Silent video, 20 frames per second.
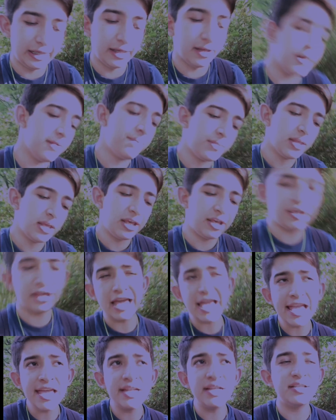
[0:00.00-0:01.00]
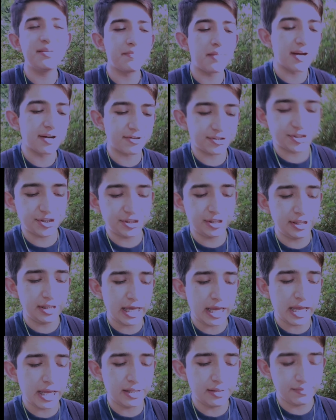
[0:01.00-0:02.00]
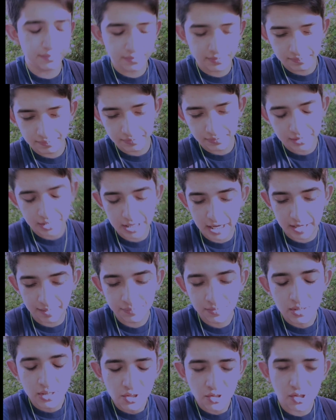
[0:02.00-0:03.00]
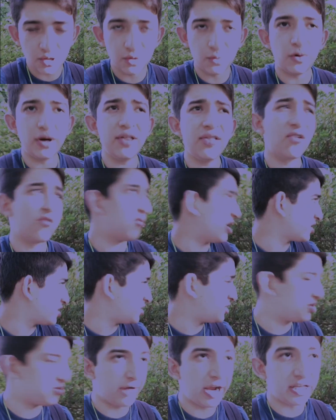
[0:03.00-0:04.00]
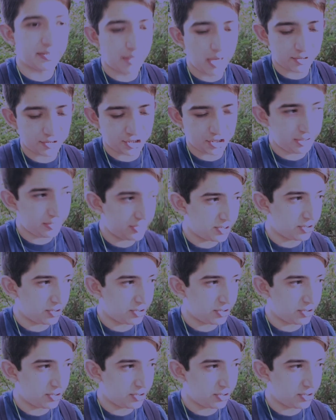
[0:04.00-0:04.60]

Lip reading: League. He aided democracy and, yeah. So what is direct democracy?